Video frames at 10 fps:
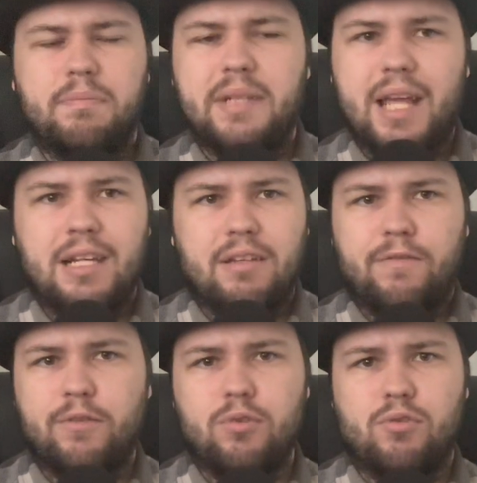be any
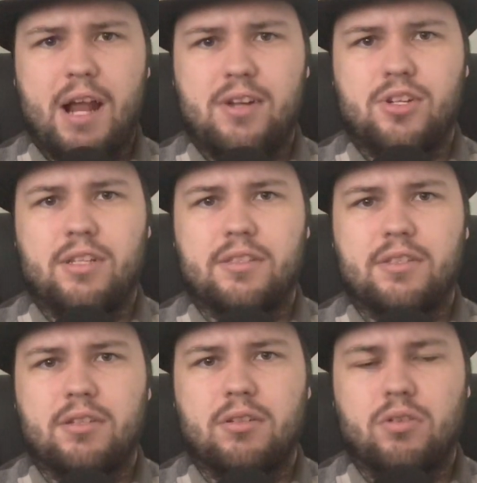food
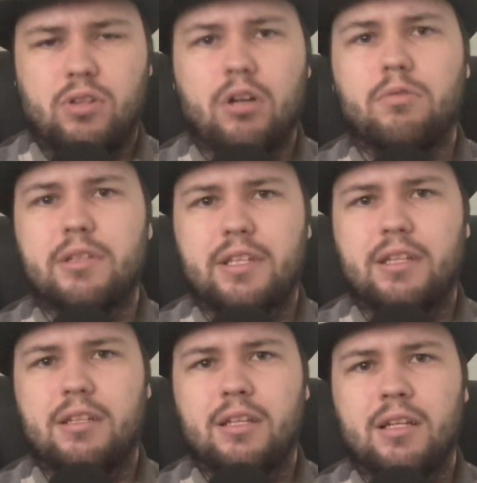rations along with it.
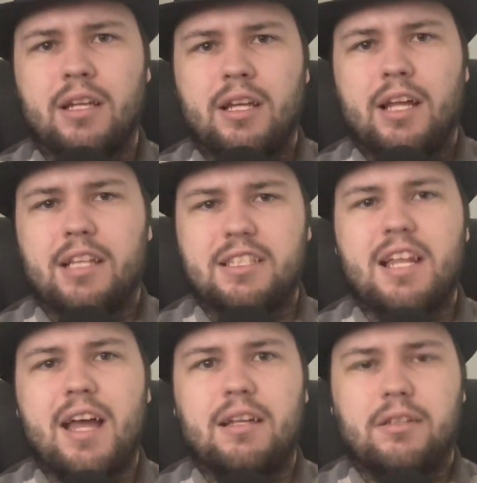
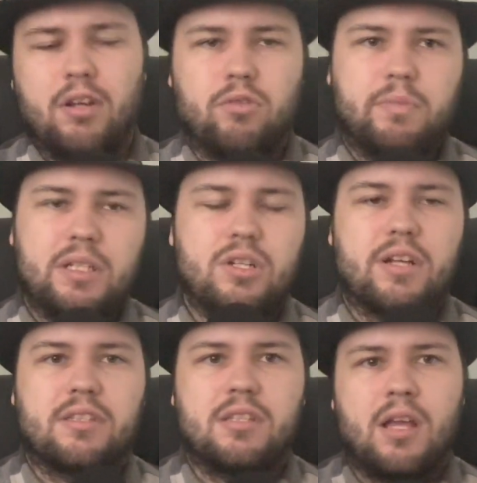Instead, there will be
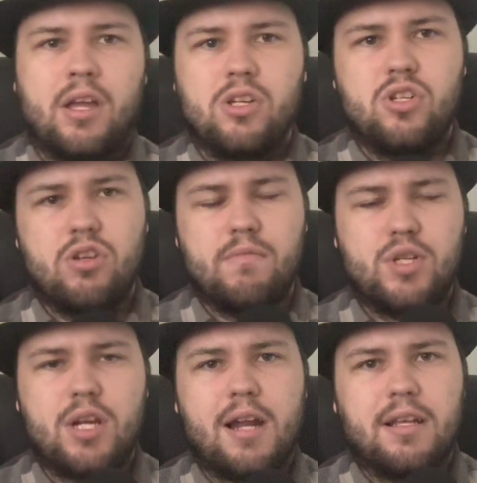just 2
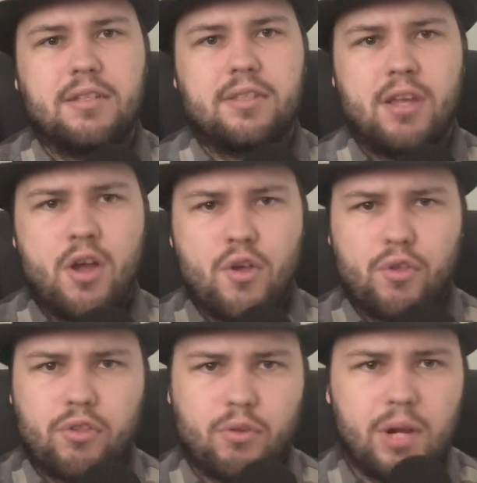machetes,
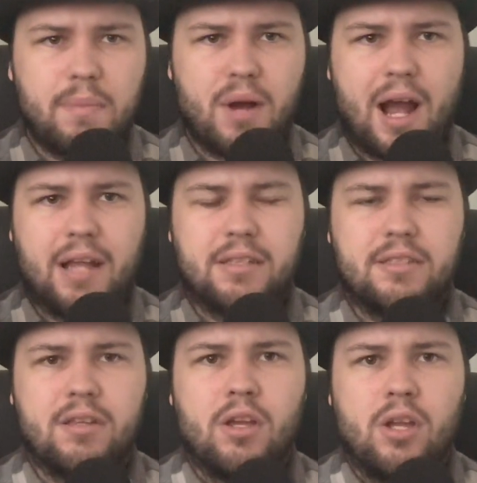3
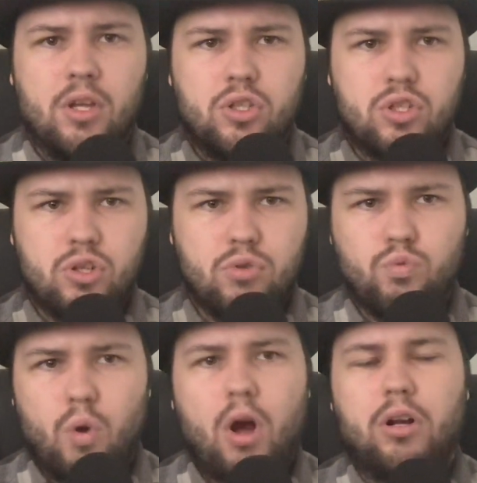pots, 2
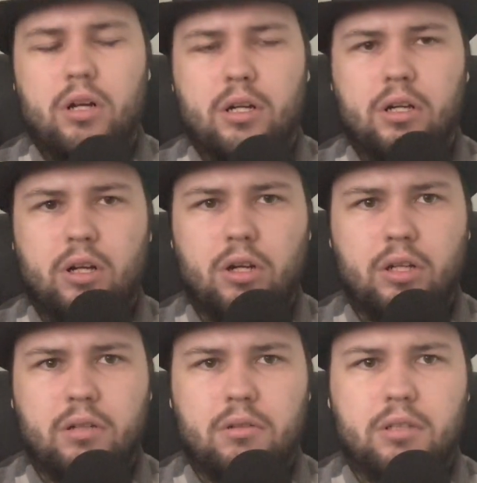water
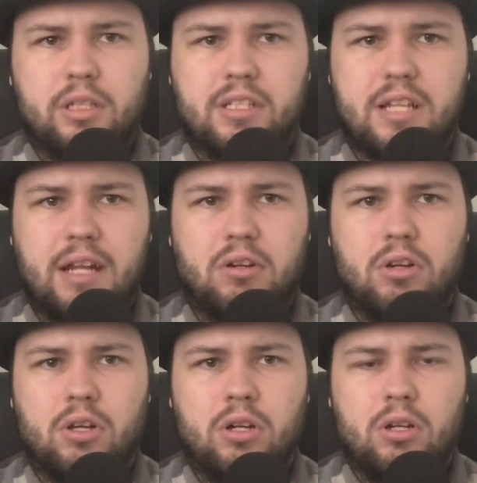
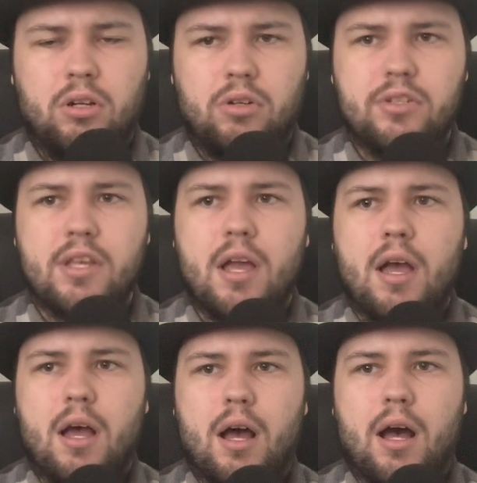containers,
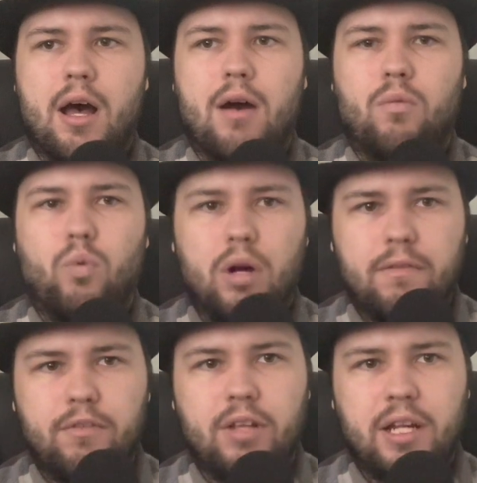1
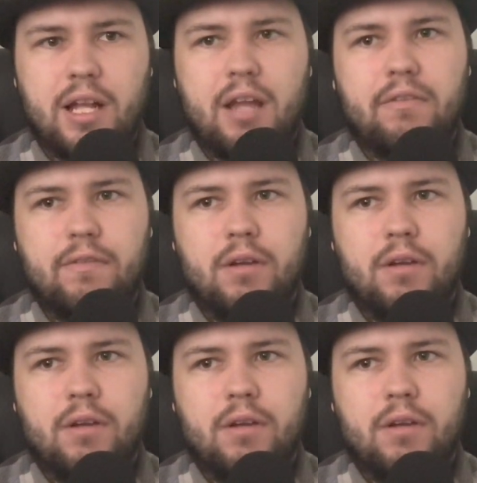fillet knife,